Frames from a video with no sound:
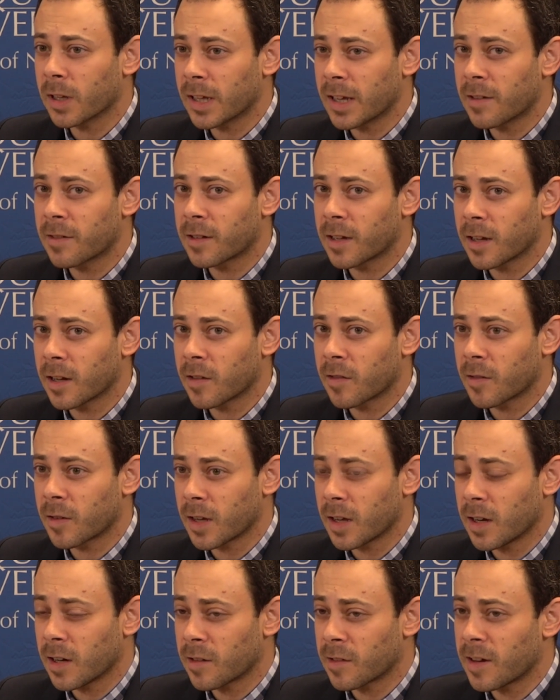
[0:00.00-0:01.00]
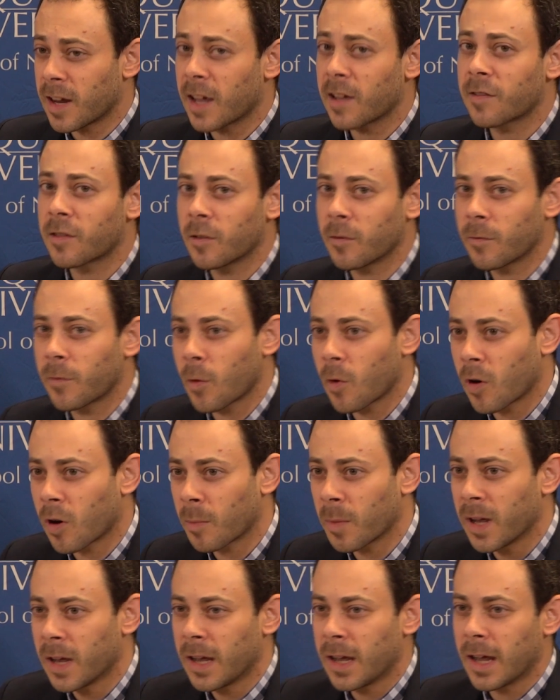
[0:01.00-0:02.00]
at least in its nascent
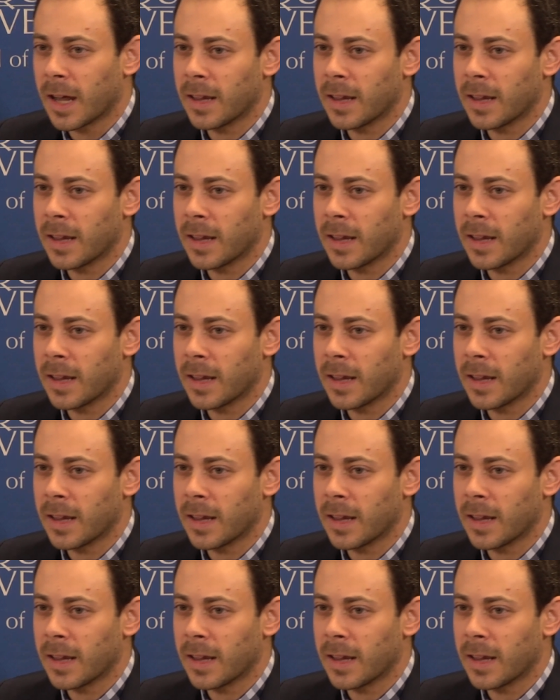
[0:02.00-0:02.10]
form,